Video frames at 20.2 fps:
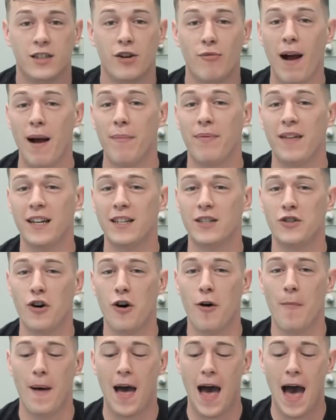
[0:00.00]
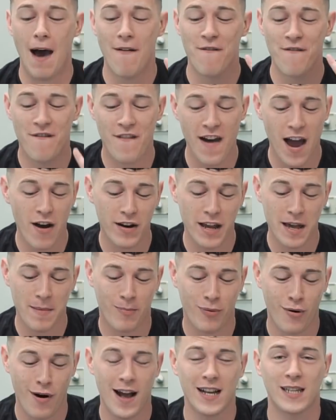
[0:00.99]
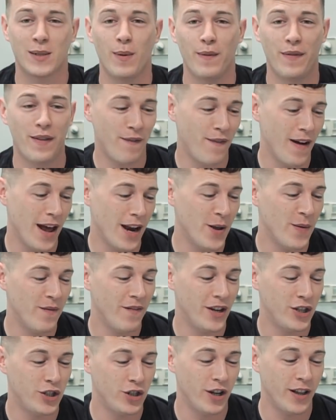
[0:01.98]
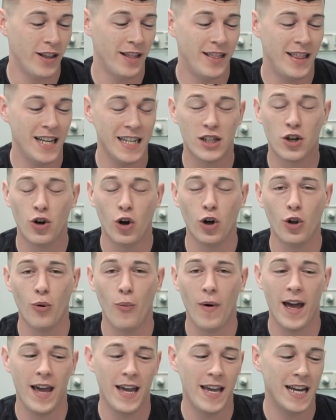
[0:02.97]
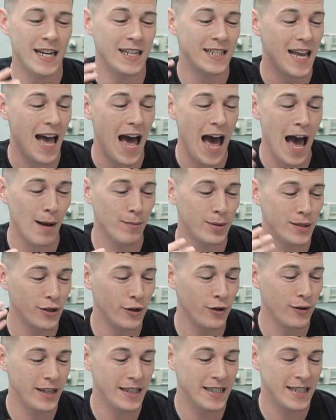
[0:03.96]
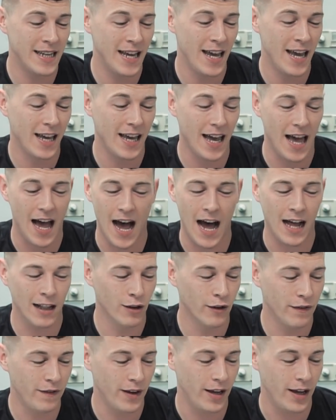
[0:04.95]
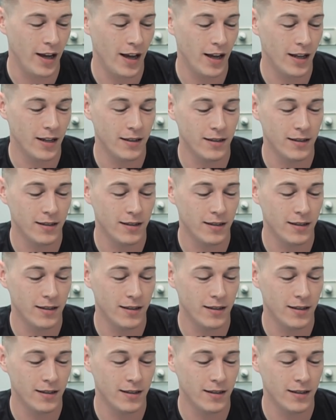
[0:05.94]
To wrap things up, I'm very impressed with the Phantom Vision. This colourway is absolutely sick, I love it.